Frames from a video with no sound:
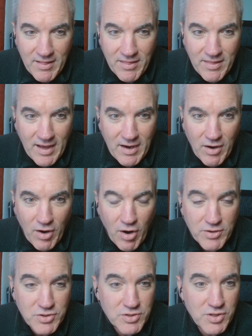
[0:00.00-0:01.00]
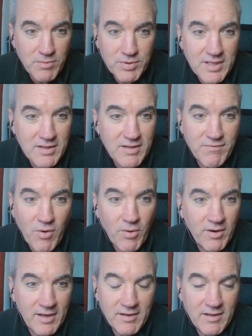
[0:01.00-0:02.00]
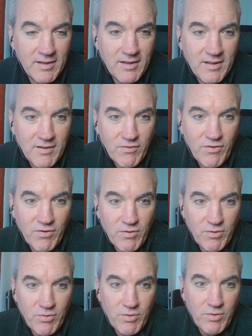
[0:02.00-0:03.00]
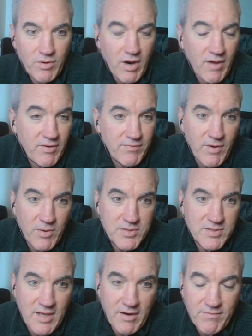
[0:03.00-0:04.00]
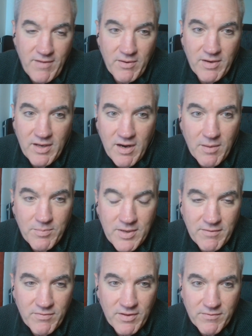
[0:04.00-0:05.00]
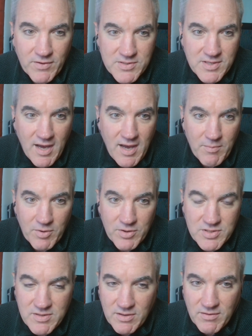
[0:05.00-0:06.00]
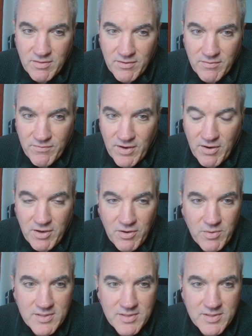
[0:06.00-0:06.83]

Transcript: That are just completely foreign to other folks that are founding a company for the first time, or just they're very new